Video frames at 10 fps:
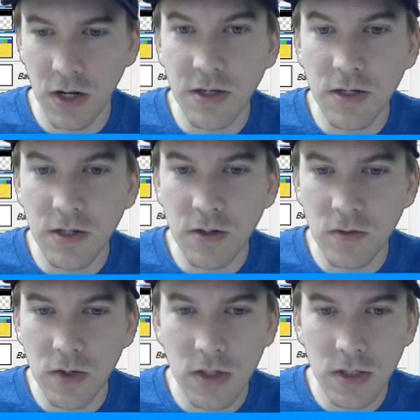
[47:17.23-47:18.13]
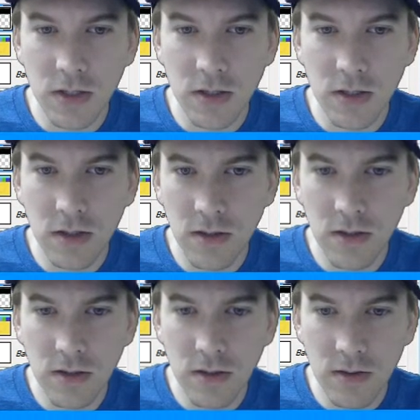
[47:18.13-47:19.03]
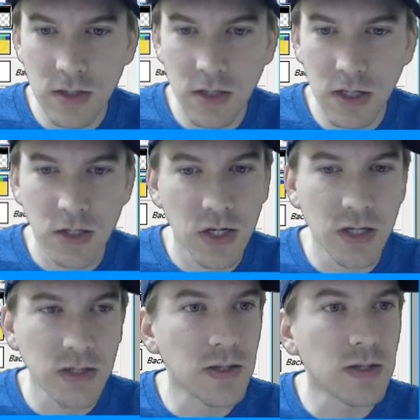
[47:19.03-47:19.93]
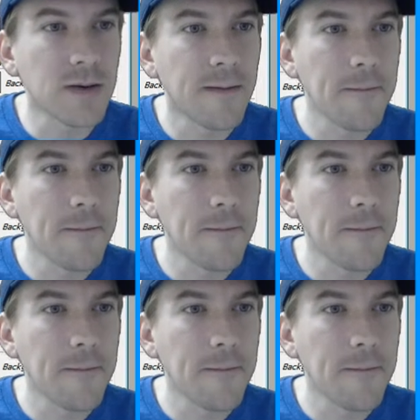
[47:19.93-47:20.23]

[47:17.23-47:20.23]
and I don't want to take chances.